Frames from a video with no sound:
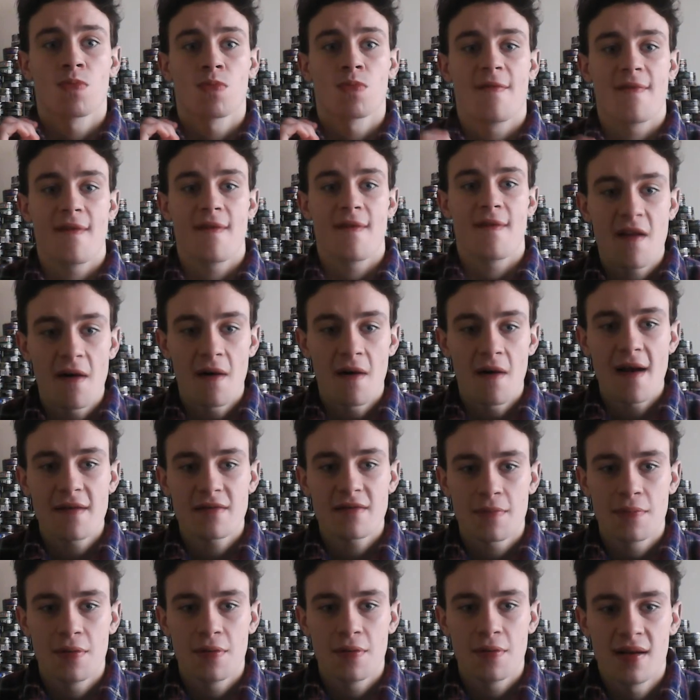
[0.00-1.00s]
you don't have
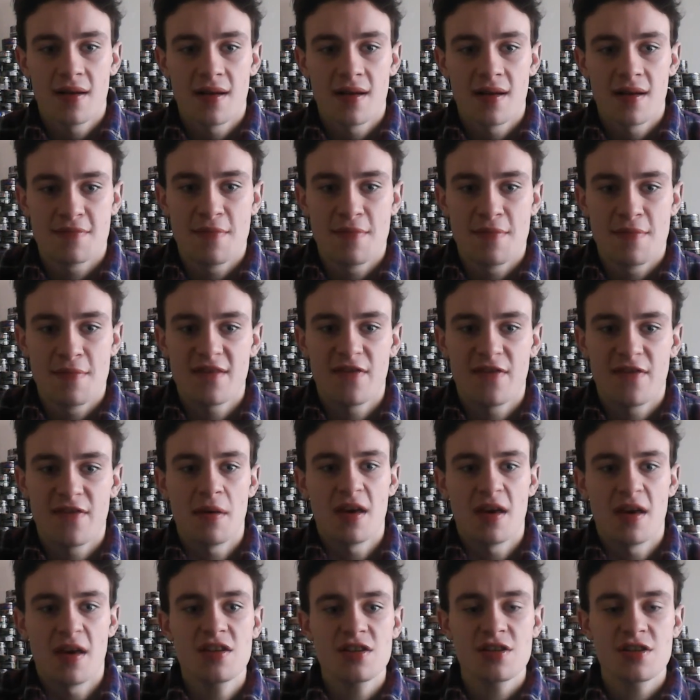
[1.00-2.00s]
to put in as big of a
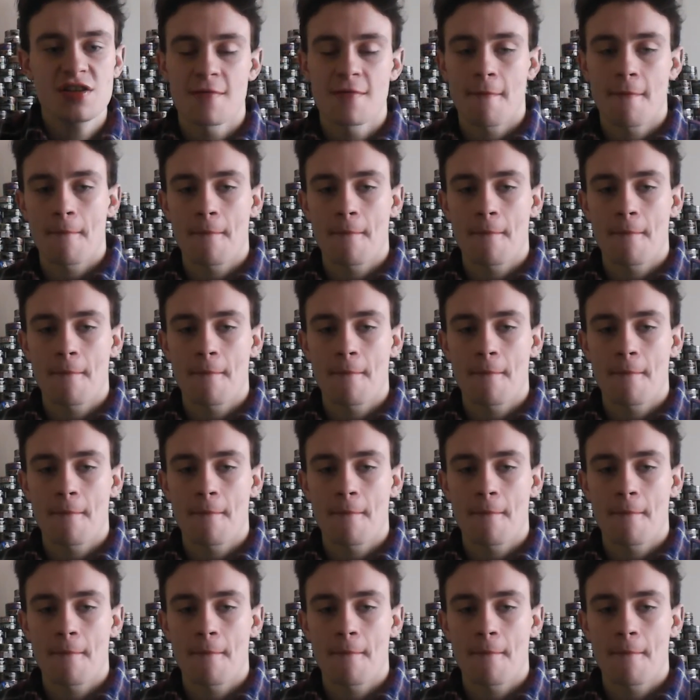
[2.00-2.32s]
pinch.